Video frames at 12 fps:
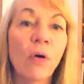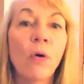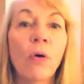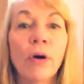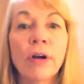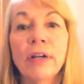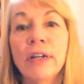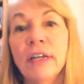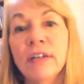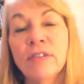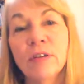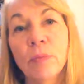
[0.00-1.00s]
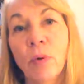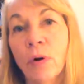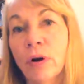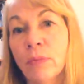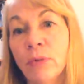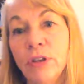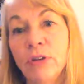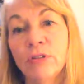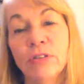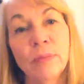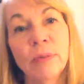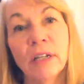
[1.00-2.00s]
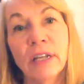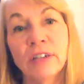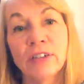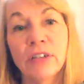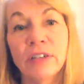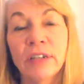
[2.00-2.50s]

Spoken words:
or need support with your simulation